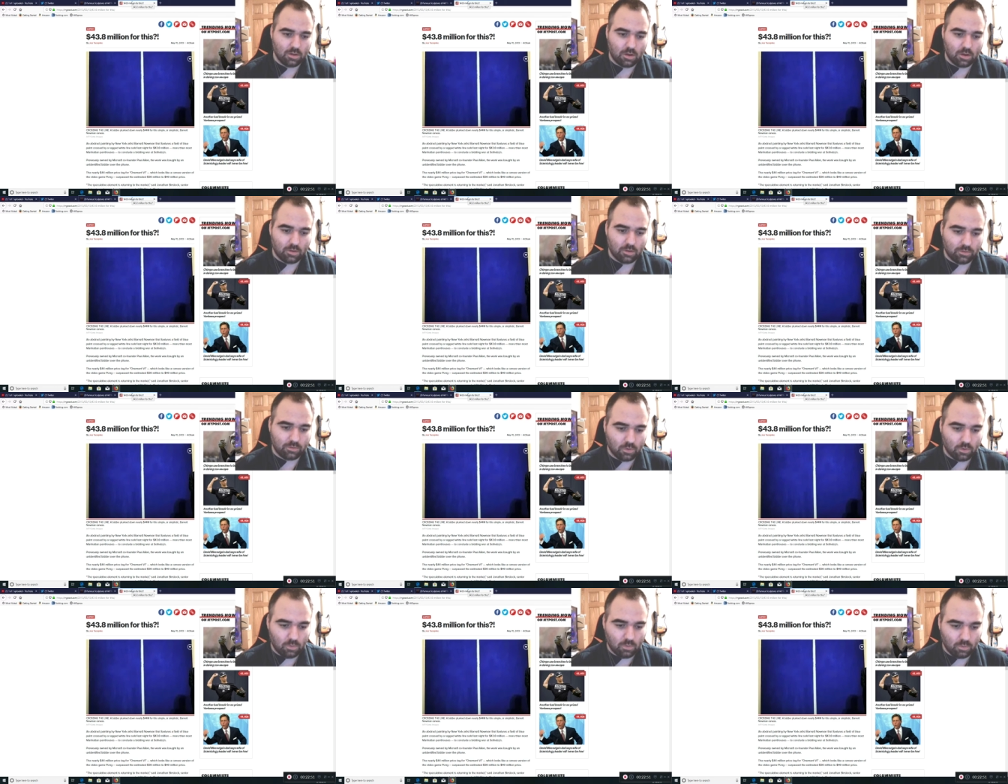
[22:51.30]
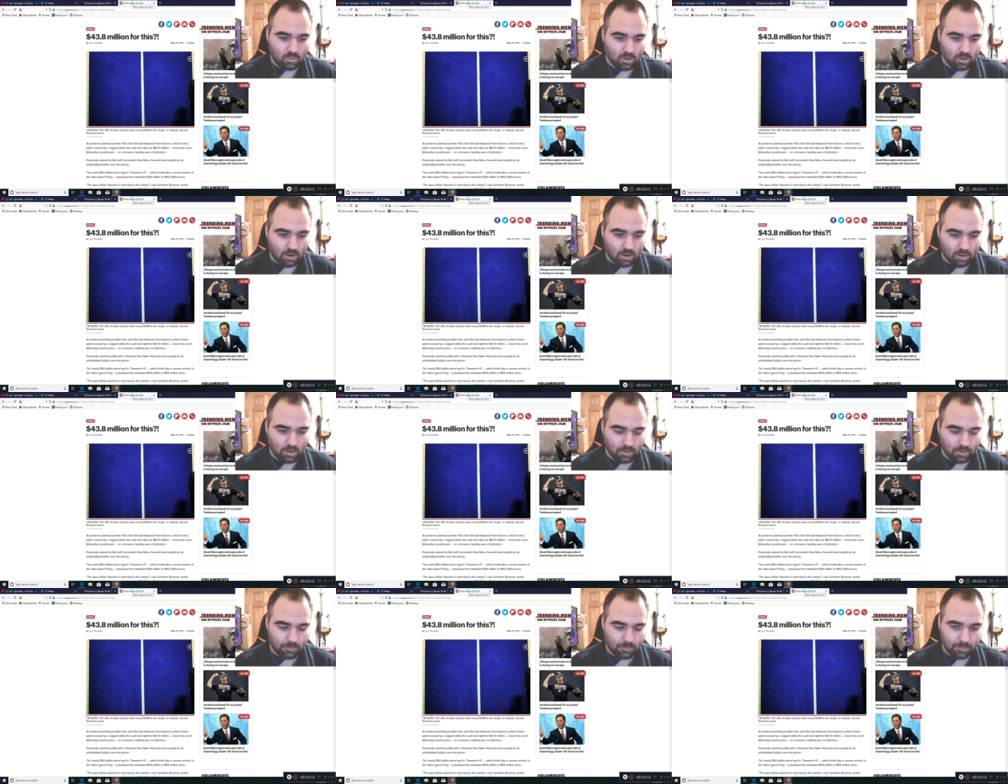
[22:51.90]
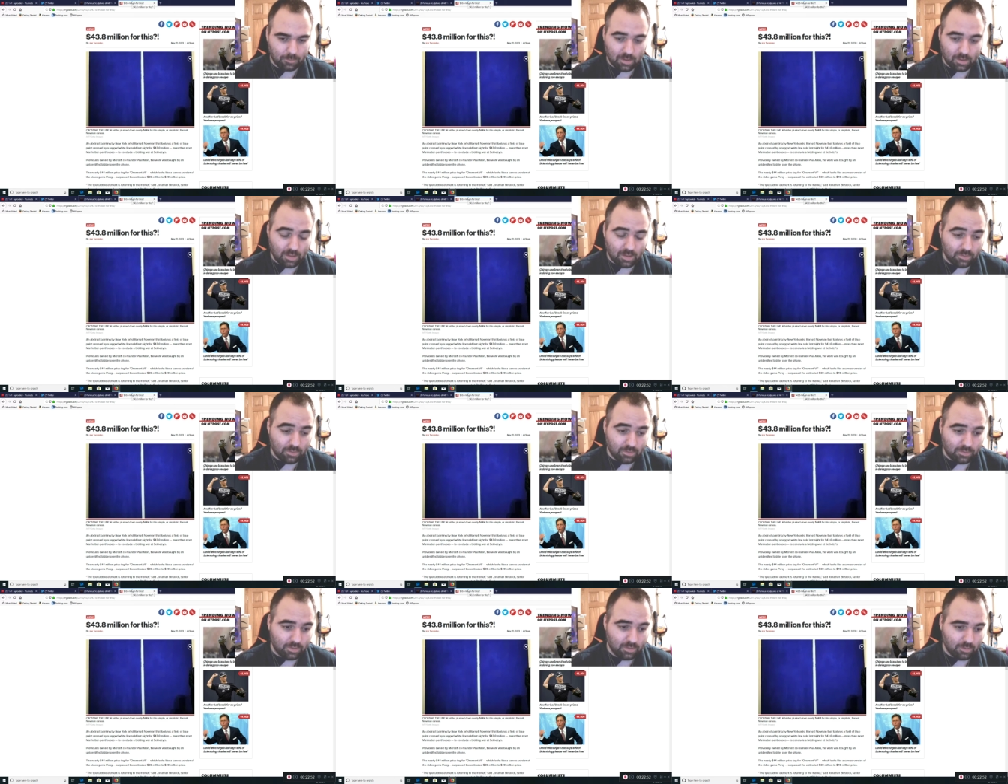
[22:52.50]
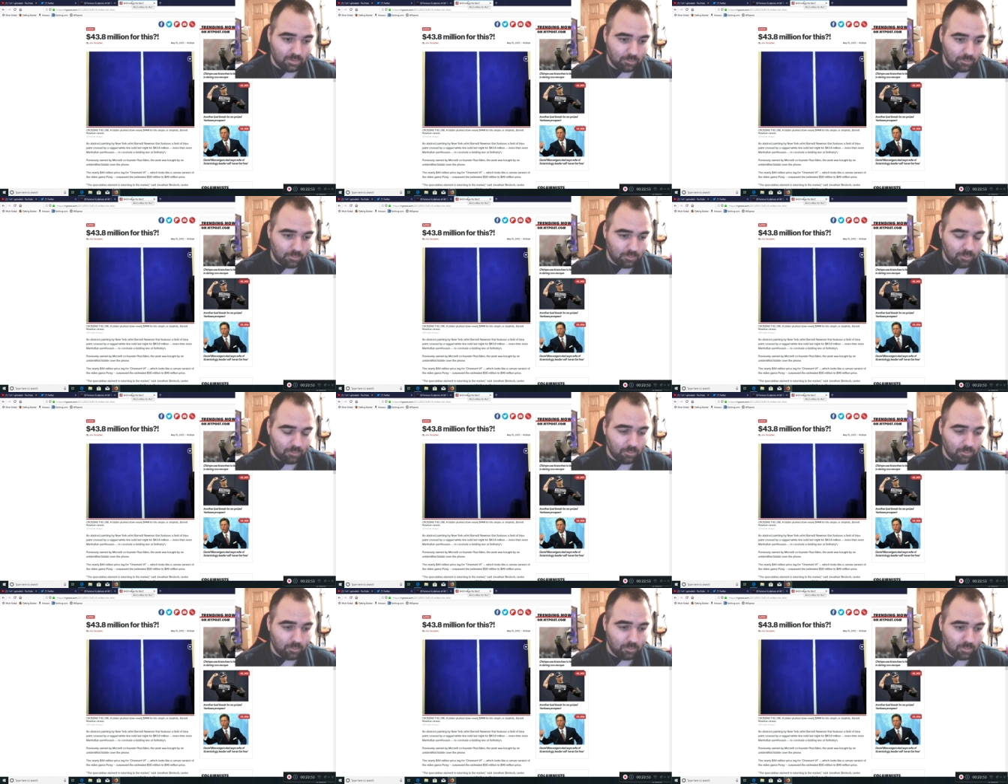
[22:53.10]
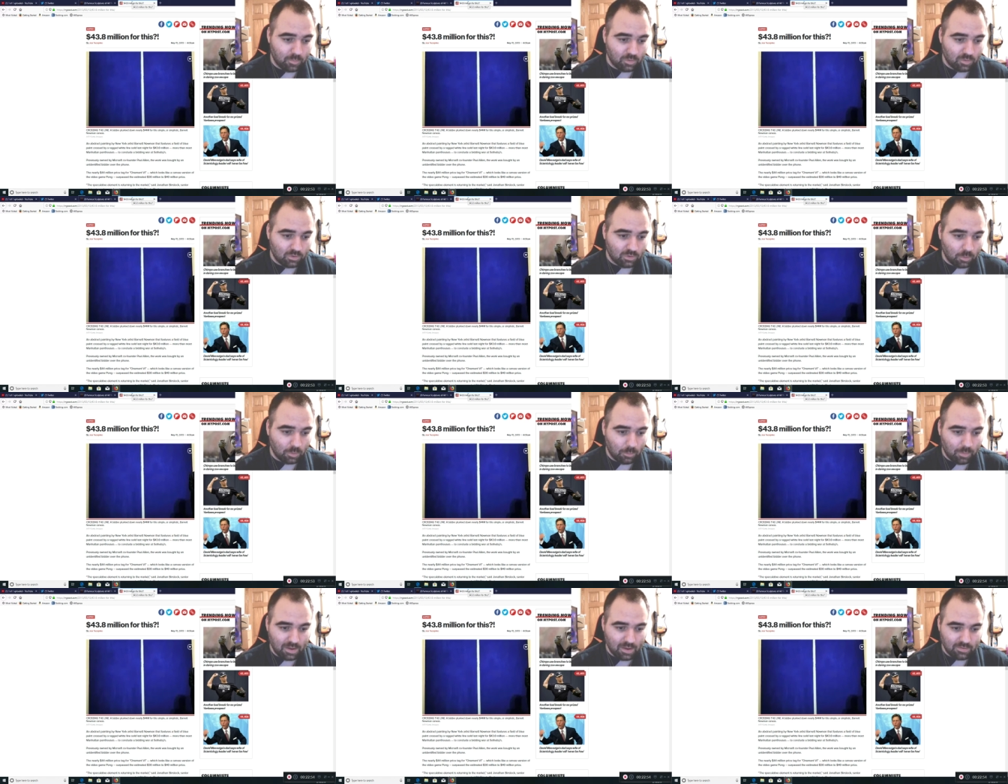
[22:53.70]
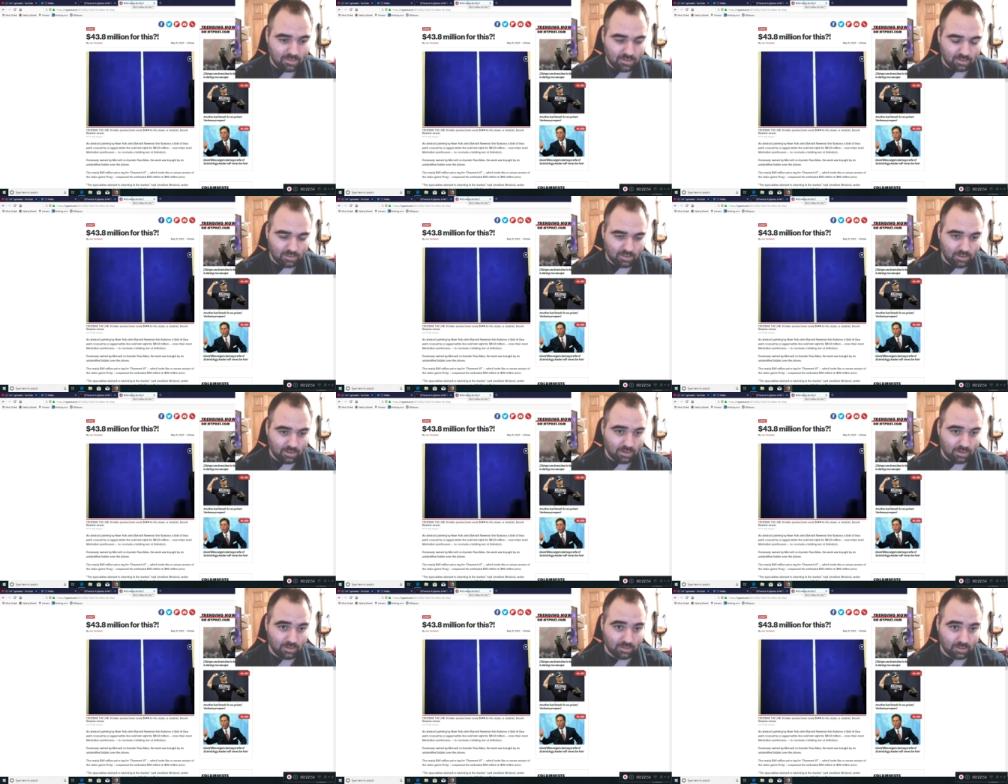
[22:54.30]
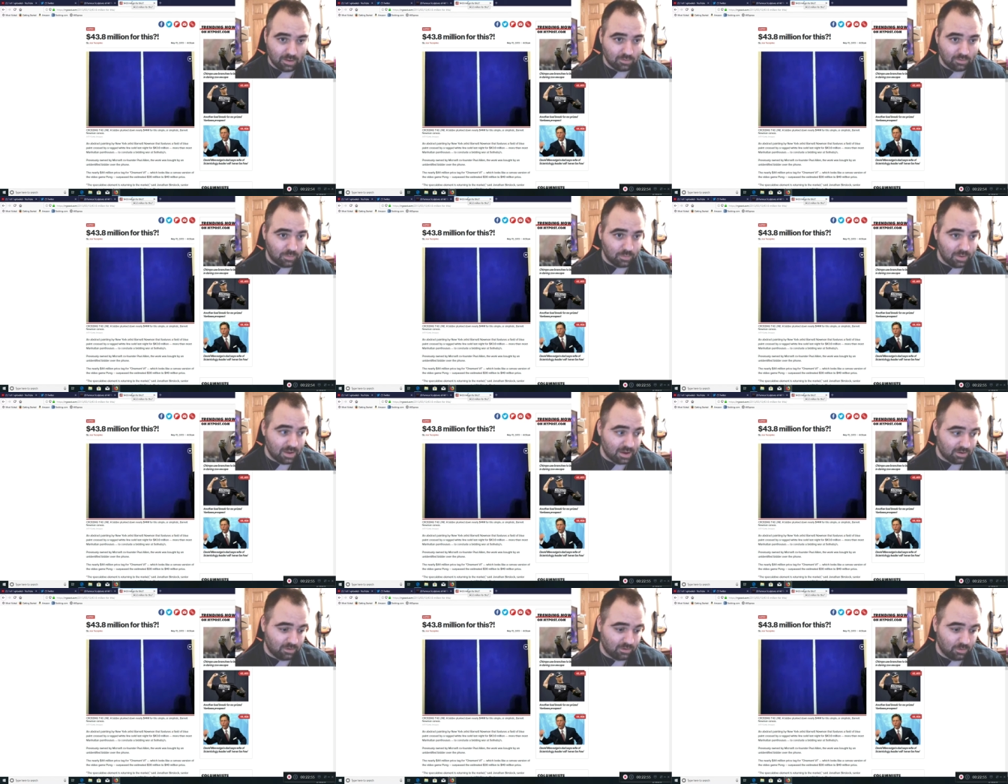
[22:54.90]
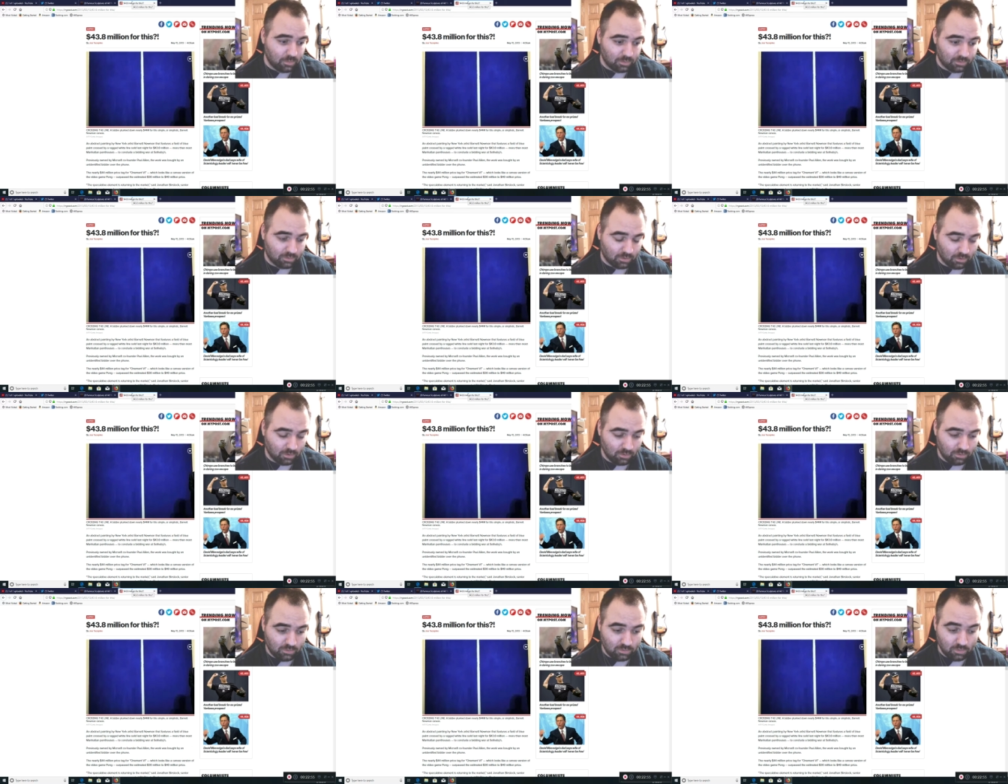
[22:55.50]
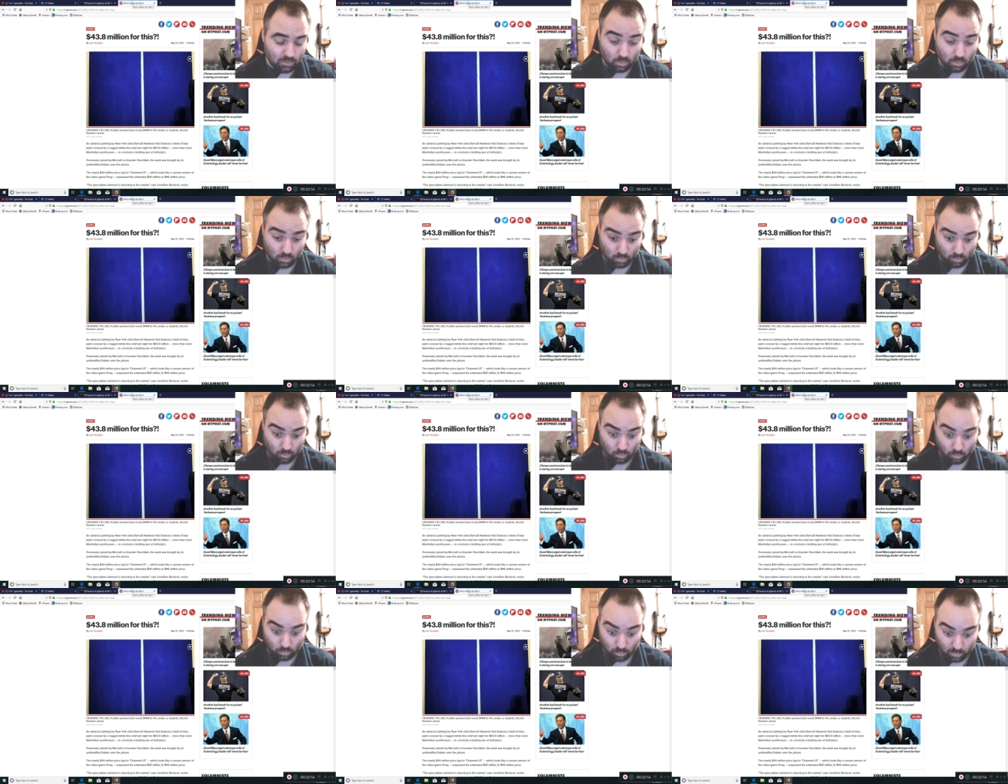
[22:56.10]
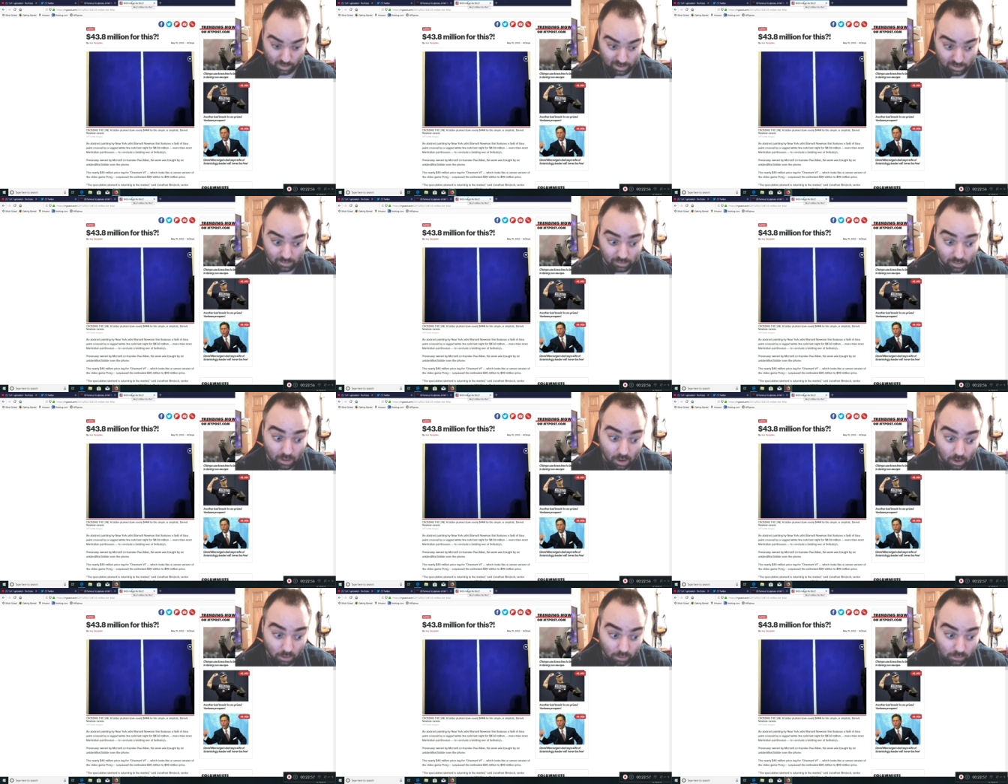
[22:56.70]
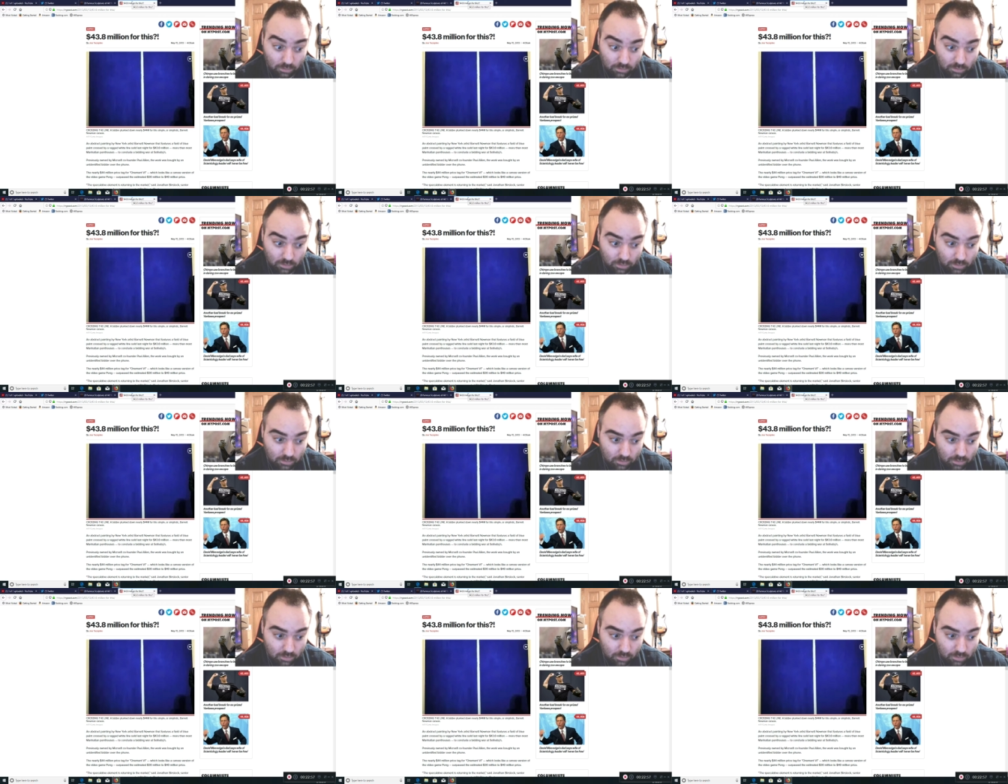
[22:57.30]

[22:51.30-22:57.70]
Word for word: So so basically, unless we actually return to real art